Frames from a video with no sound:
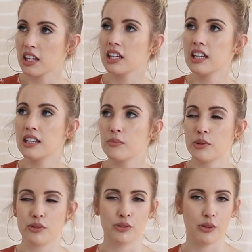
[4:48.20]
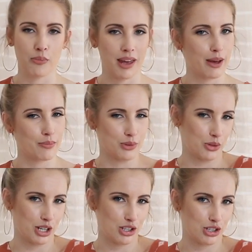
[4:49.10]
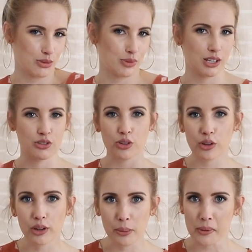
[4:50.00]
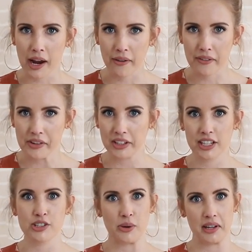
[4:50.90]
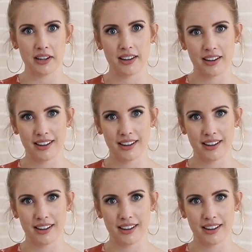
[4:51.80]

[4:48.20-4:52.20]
clean, beautiful makeup storage because you're grown up now. You need to do it.